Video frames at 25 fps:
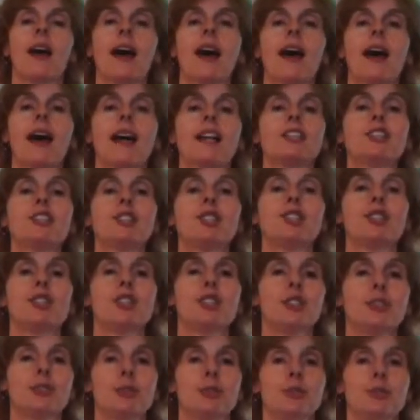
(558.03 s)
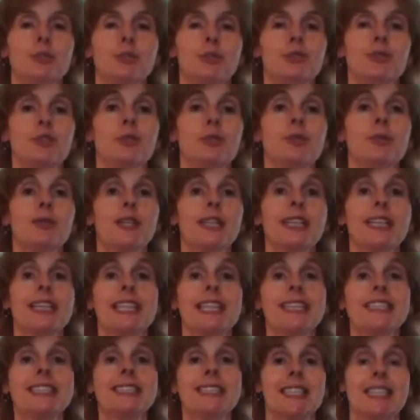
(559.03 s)
I choose to
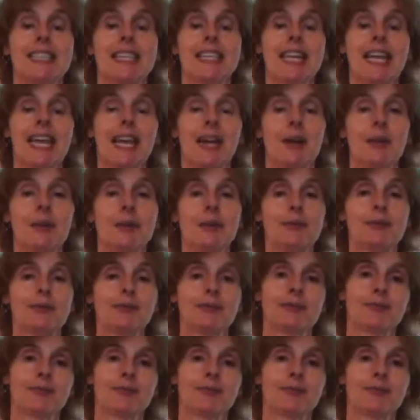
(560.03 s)
release it now.